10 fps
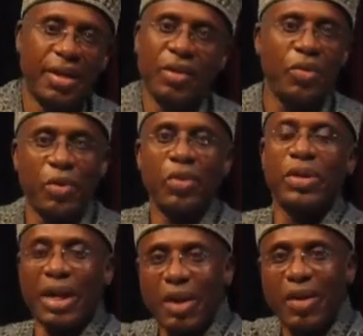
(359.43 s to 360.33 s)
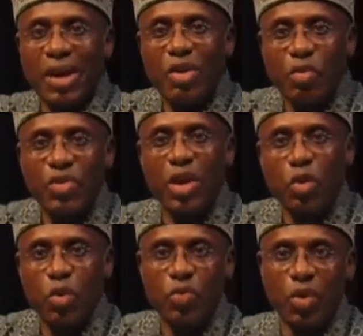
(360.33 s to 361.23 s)
No, no, no. There are other very
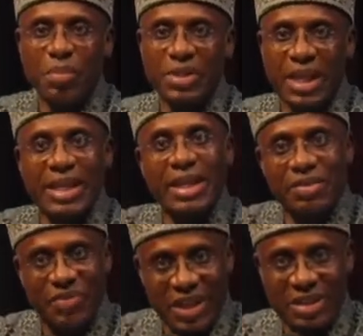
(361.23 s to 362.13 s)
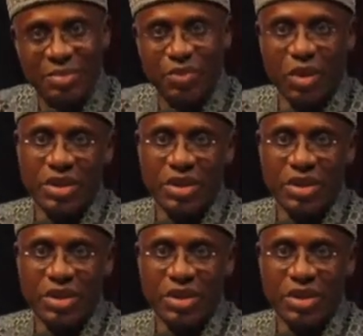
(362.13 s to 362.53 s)
crude forms that started first before